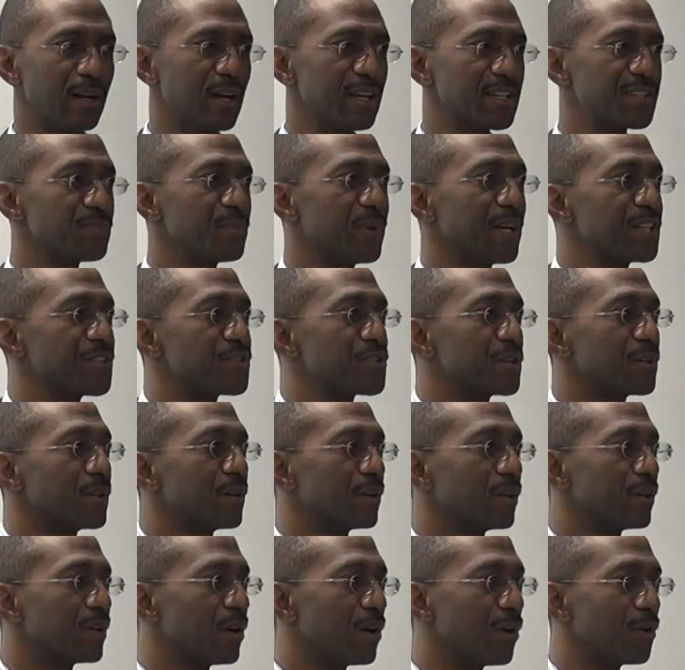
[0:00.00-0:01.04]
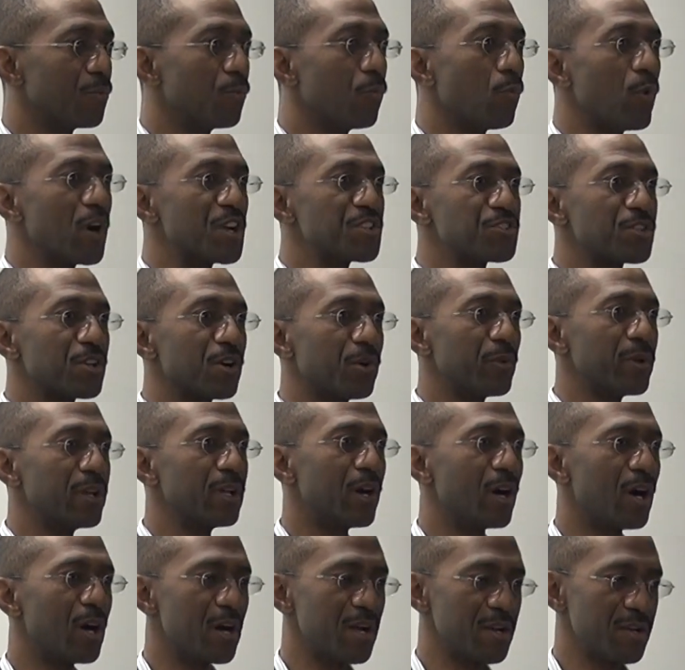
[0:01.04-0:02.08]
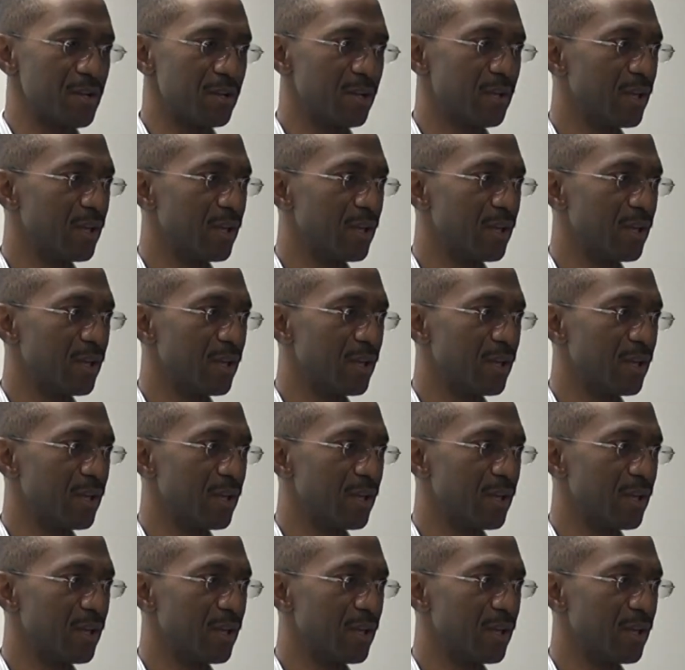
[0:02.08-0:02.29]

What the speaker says: as much on what's going on